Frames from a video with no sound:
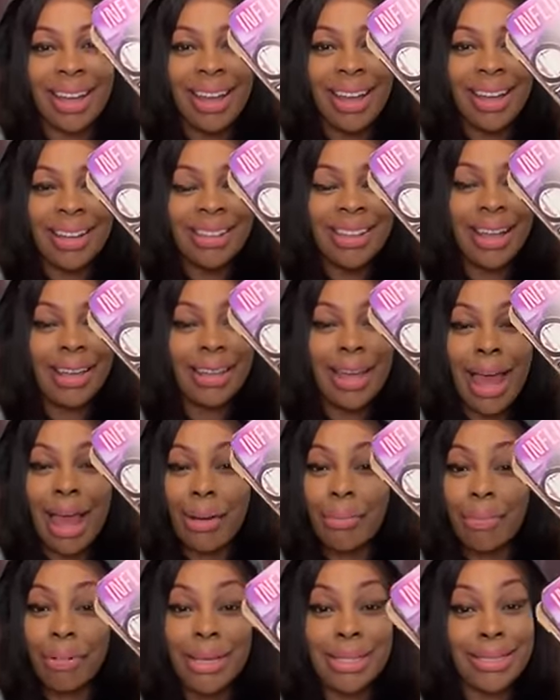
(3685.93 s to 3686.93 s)
Thank you. I
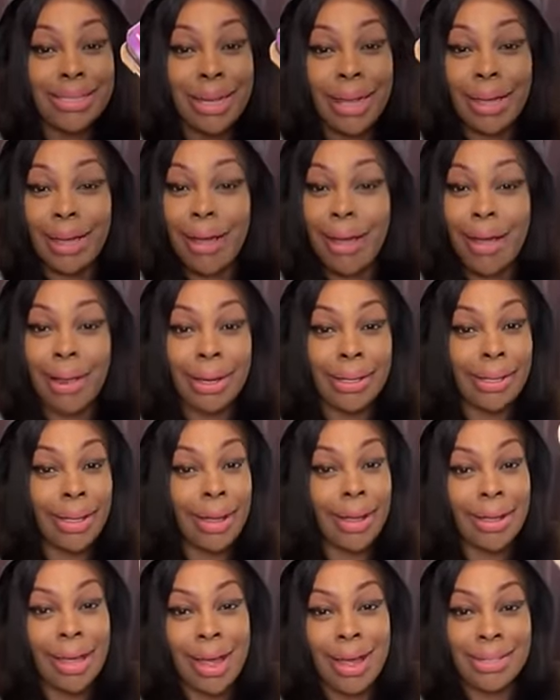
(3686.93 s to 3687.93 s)
appreciate all of
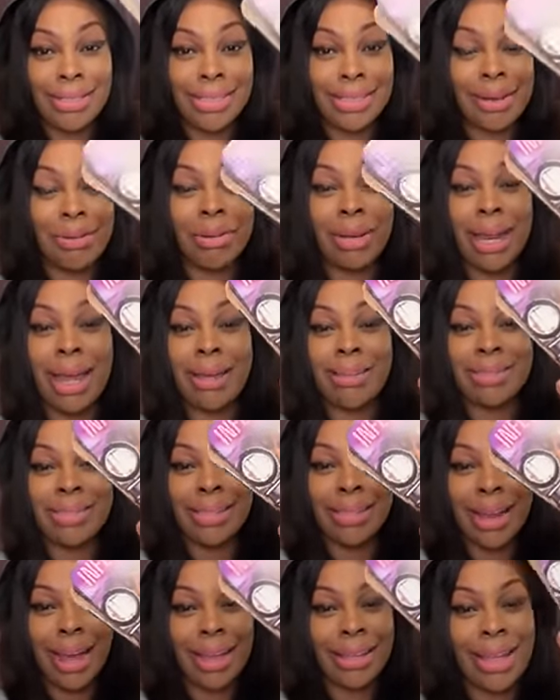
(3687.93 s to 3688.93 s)
y'all. Y'all showing out
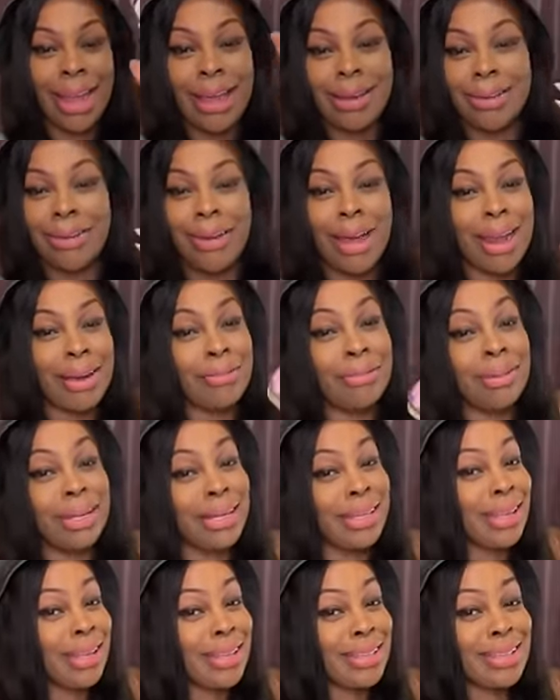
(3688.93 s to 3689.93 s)
tonight. Y'all know I don't really
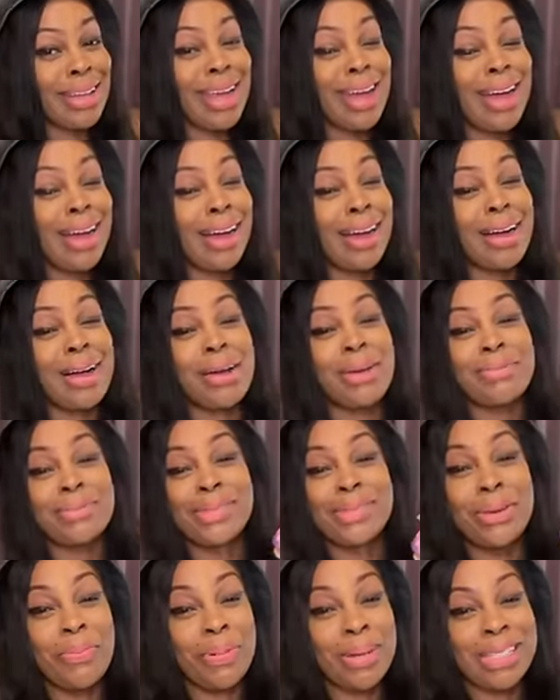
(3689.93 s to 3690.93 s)
get um,
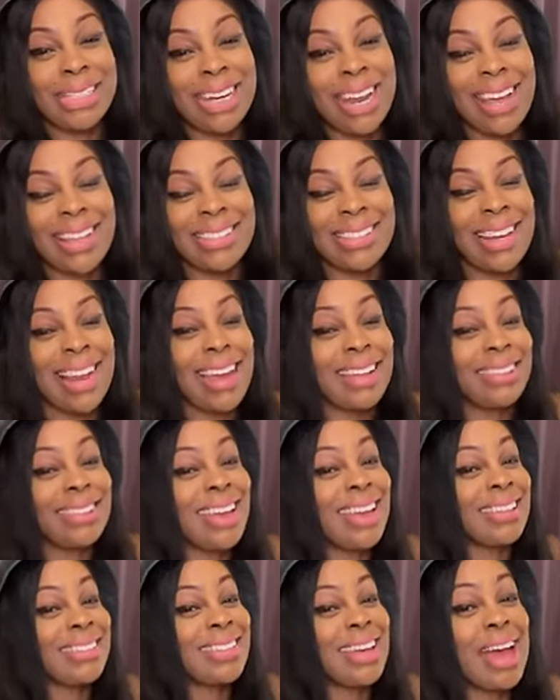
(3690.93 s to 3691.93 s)
super chats like
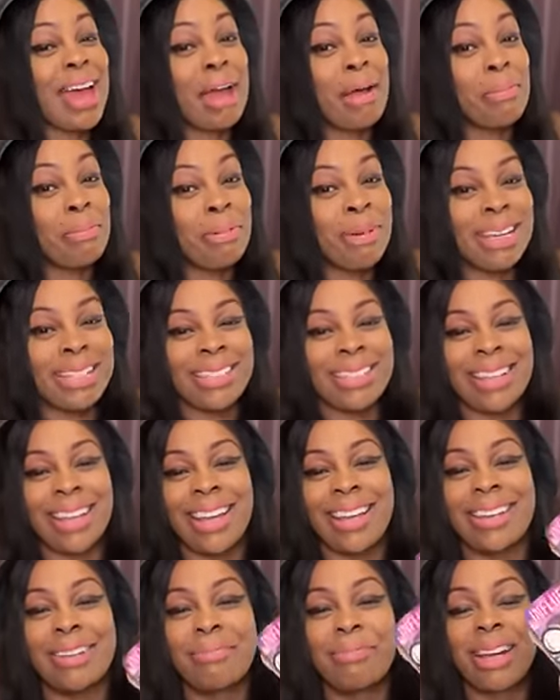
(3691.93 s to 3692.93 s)
that, so I appreciate
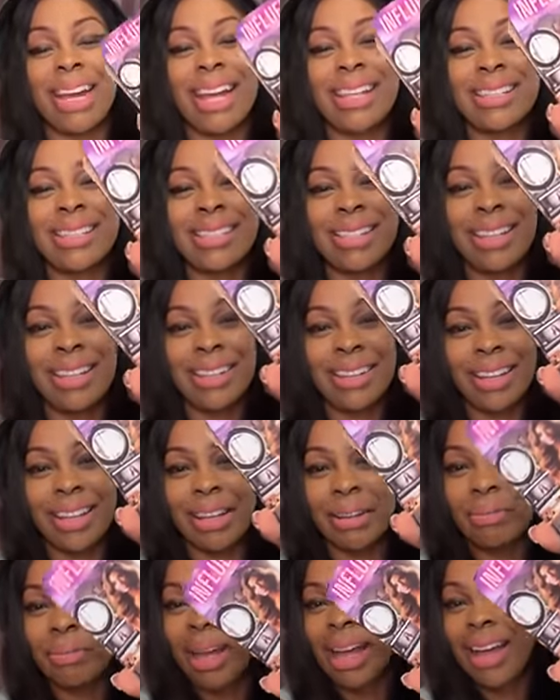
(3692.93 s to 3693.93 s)
them when I see
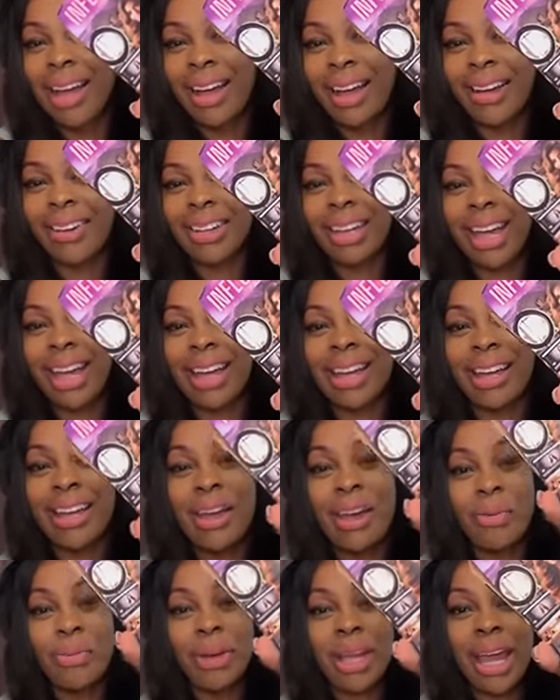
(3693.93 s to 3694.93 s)
them. Okay,
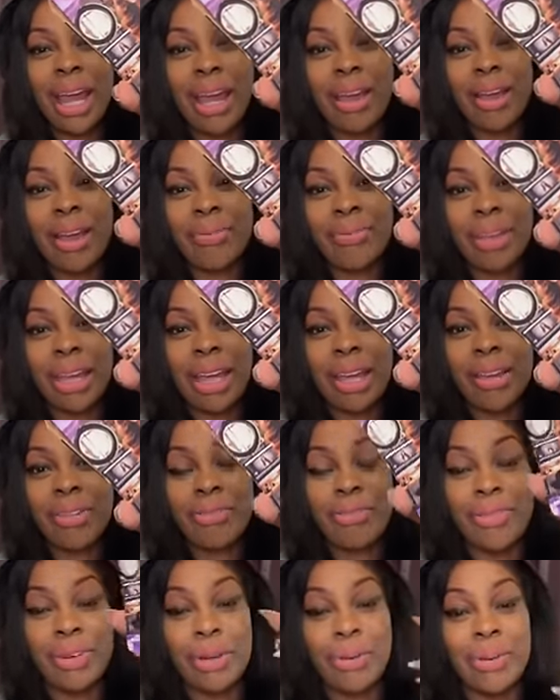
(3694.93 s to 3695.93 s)
we have
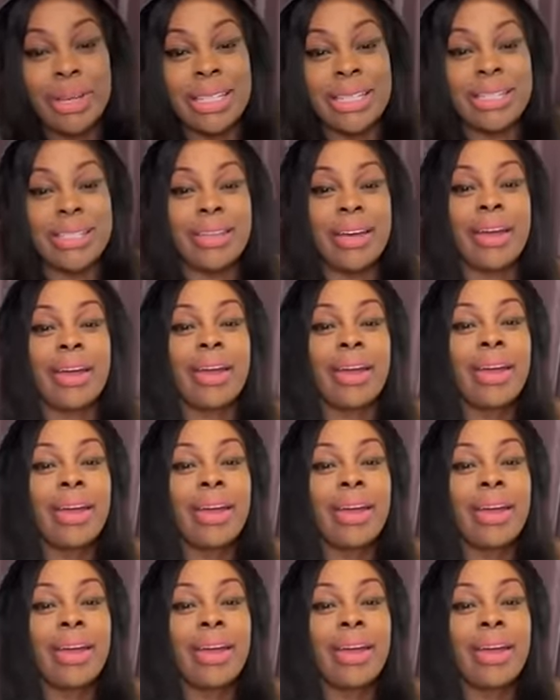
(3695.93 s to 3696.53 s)
influencer.